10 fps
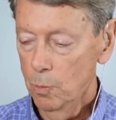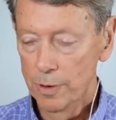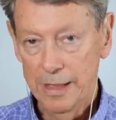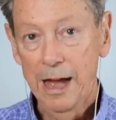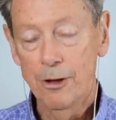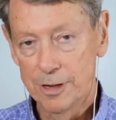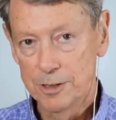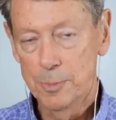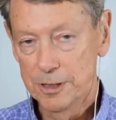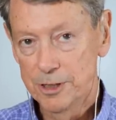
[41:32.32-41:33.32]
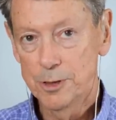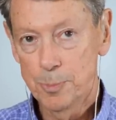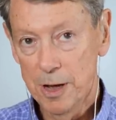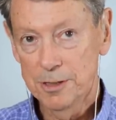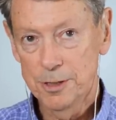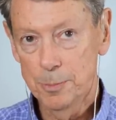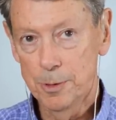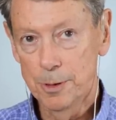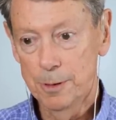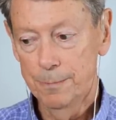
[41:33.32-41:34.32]
without as much as
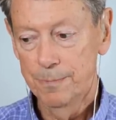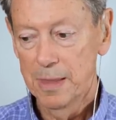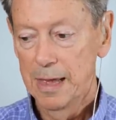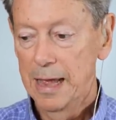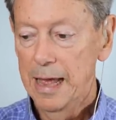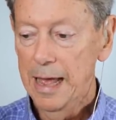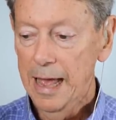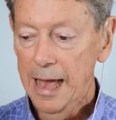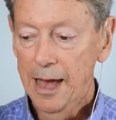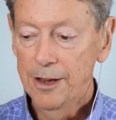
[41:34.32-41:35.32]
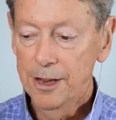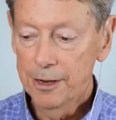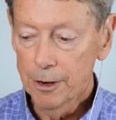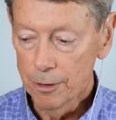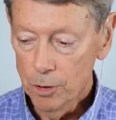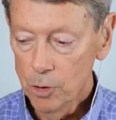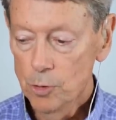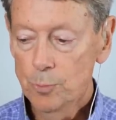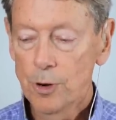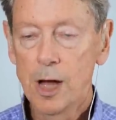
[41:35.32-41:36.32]
possible adding our
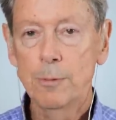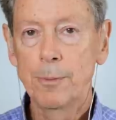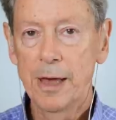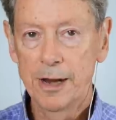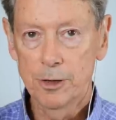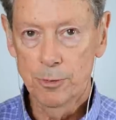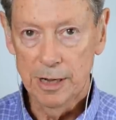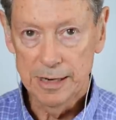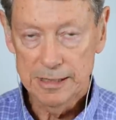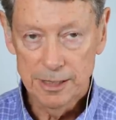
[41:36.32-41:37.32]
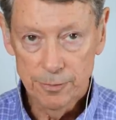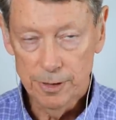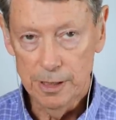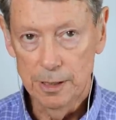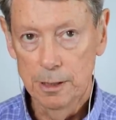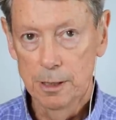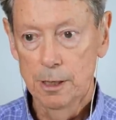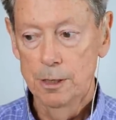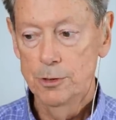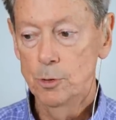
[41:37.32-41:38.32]
own problematic reactivity
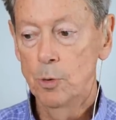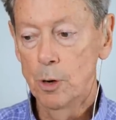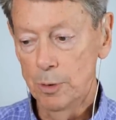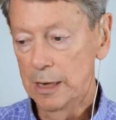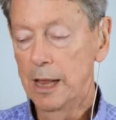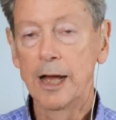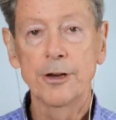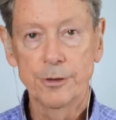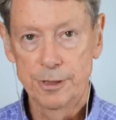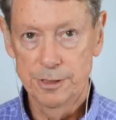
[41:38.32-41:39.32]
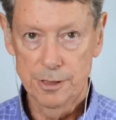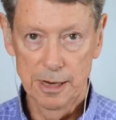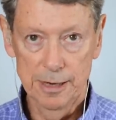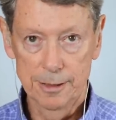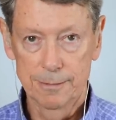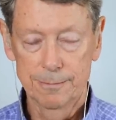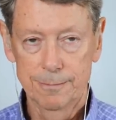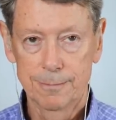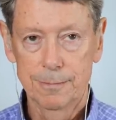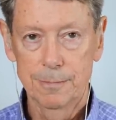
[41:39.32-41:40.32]
to what we like or dislike.
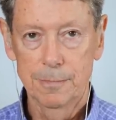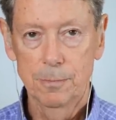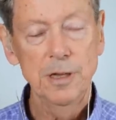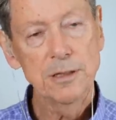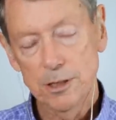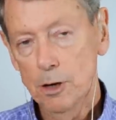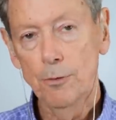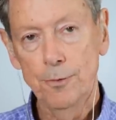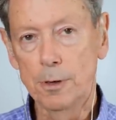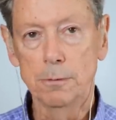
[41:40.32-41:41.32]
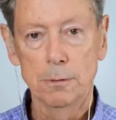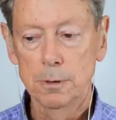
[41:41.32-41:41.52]
Being skillful.